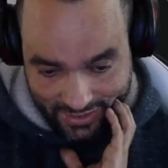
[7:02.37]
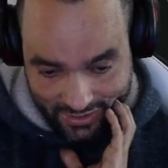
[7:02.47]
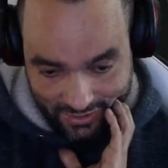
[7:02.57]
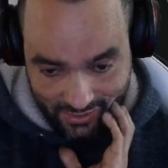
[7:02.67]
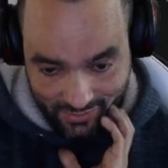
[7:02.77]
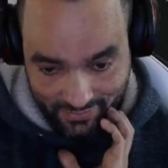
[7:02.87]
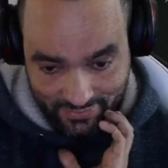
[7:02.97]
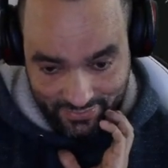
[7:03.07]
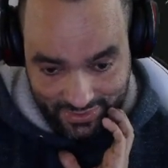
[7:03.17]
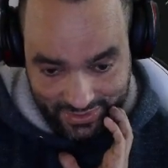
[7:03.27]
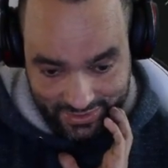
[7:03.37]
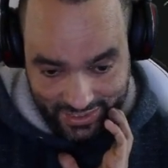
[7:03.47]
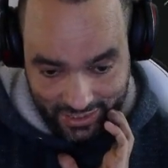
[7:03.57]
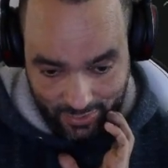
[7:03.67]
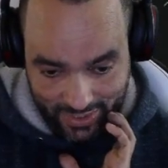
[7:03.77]
to
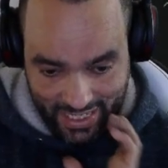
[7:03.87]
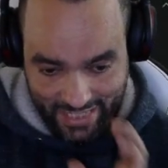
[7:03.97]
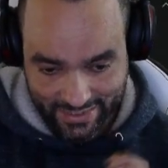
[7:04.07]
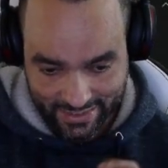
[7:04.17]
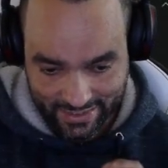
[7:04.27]
deal with that.